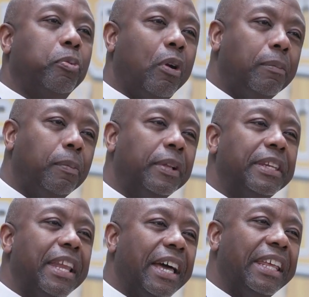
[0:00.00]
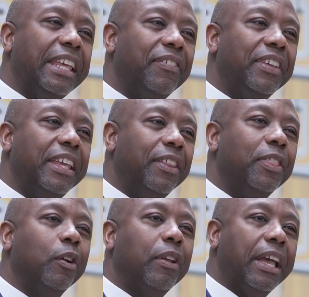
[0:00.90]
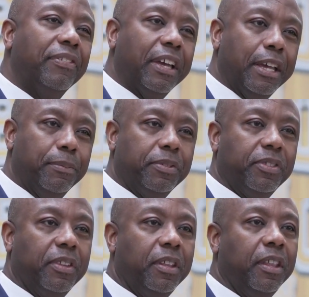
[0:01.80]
probably not even in their lifetimes.